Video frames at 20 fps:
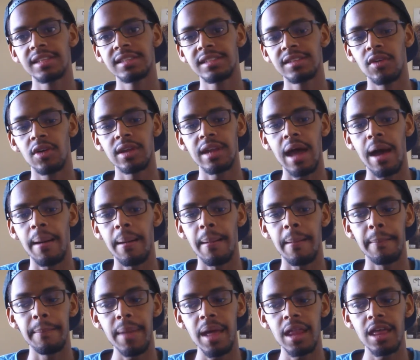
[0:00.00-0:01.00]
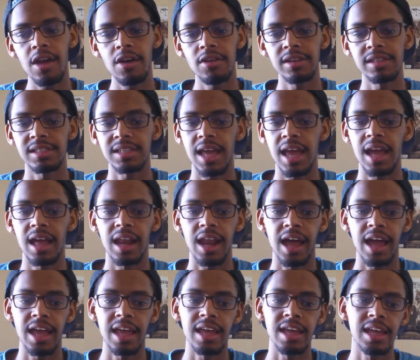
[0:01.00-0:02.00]
Well, now Meliodas saying,
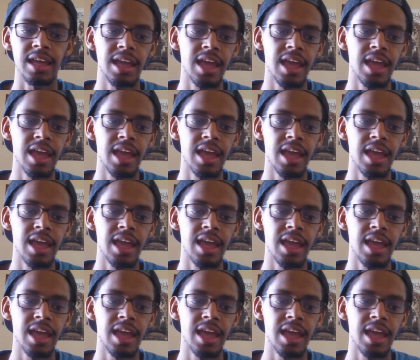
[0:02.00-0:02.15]
like,